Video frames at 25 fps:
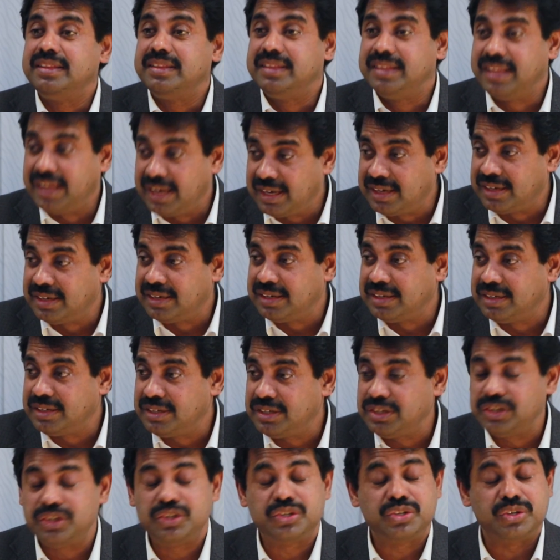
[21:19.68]
then
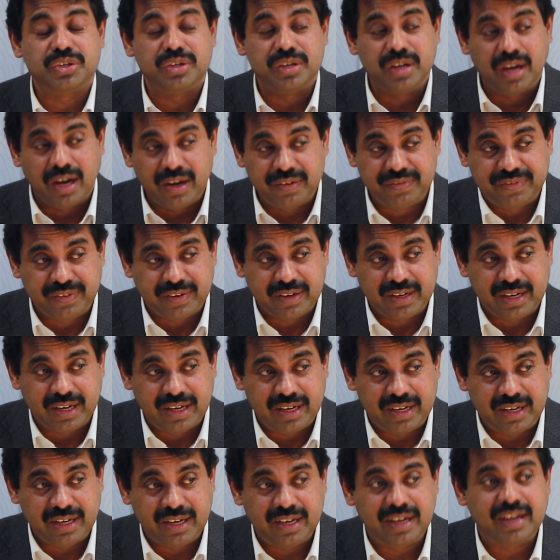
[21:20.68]
you should not
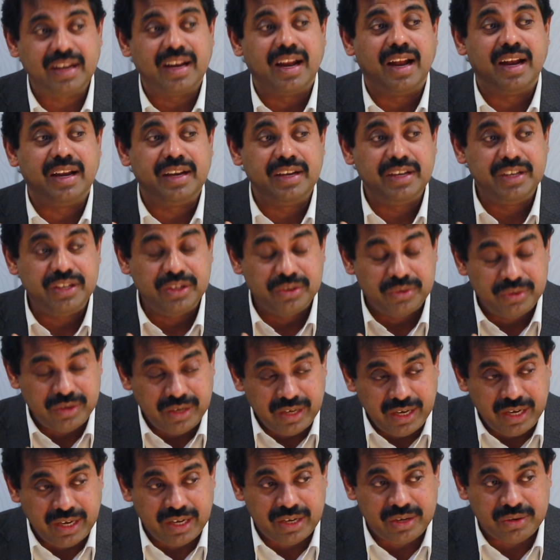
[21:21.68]
forget it and you
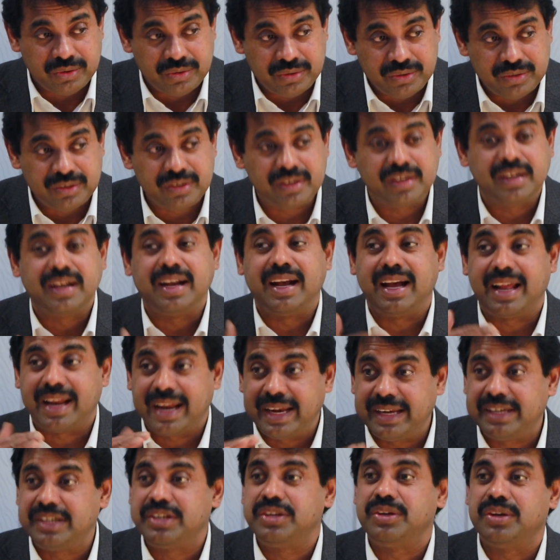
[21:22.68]
need to
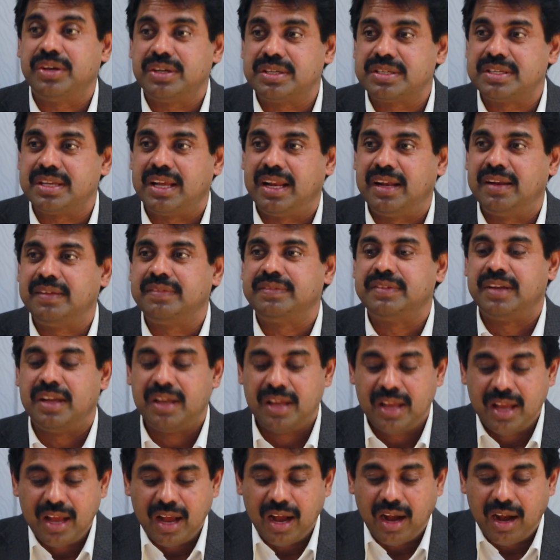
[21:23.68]
correct yourself
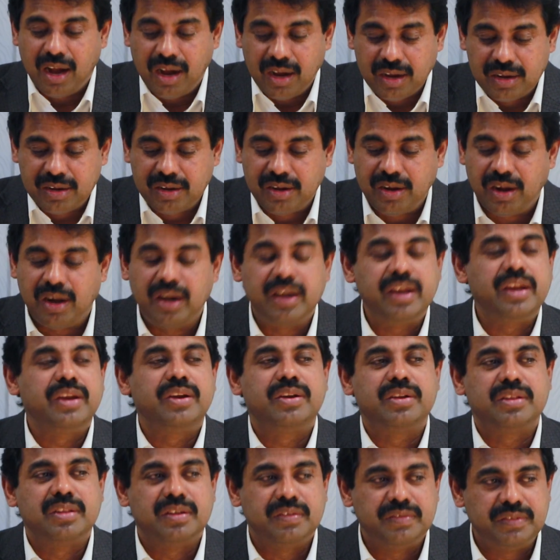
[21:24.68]
according
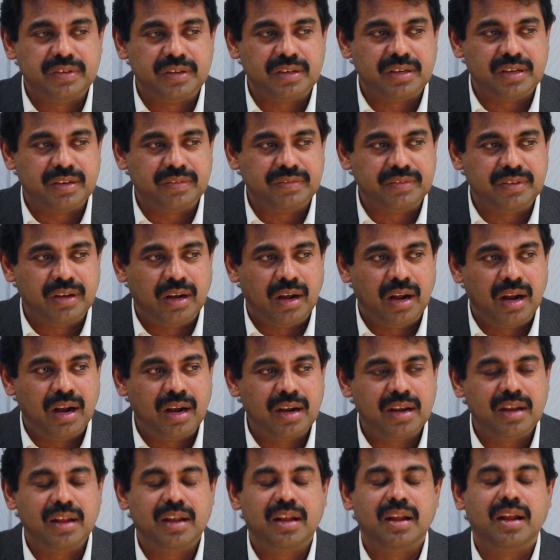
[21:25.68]
to the word of
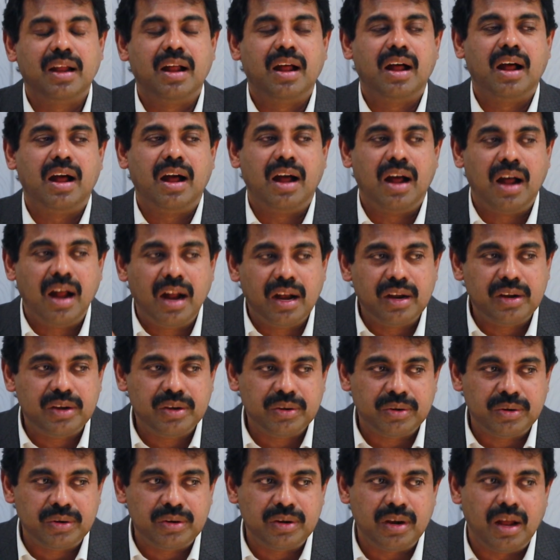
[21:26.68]
God, or
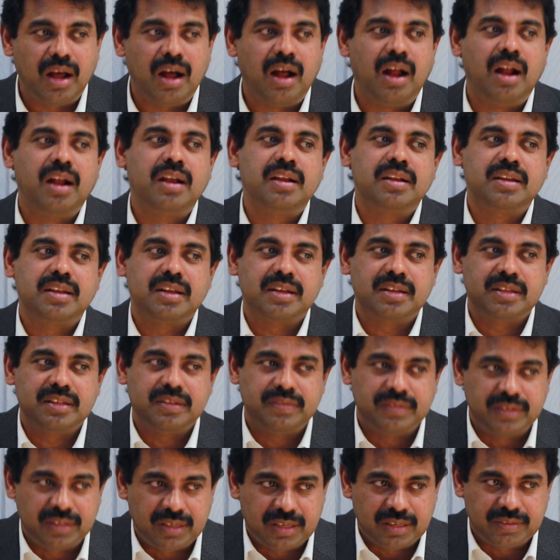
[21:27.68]
don't alter the
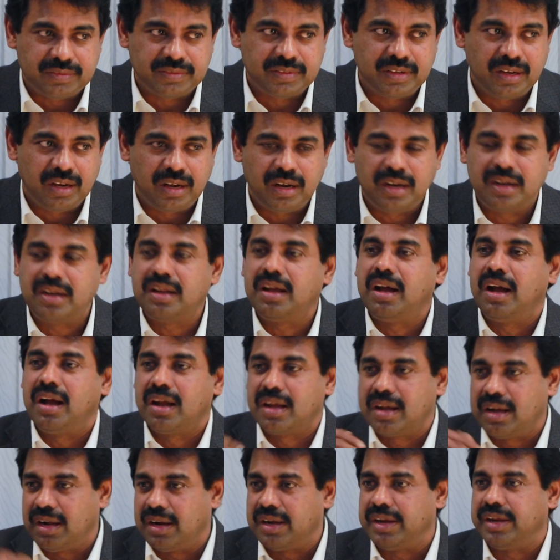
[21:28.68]
word of God
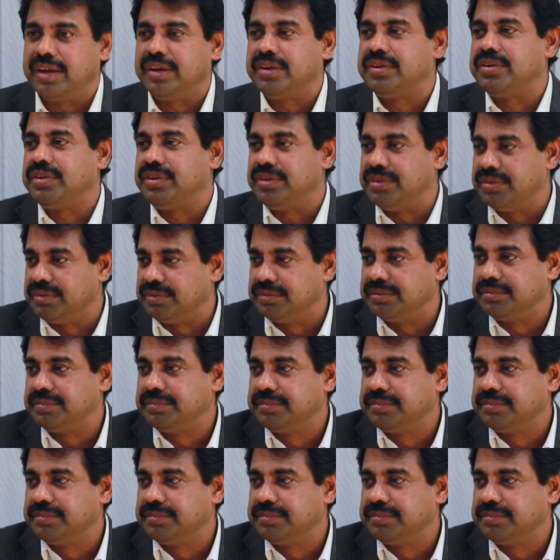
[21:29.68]
according to you.